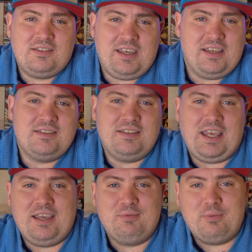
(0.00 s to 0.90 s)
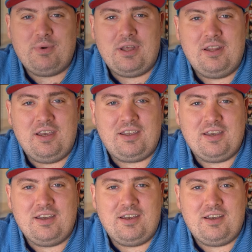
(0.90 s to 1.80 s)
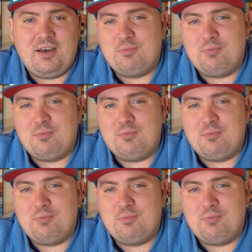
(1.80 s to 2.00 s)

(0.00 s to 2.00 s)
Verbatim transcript: kid's name up on like a,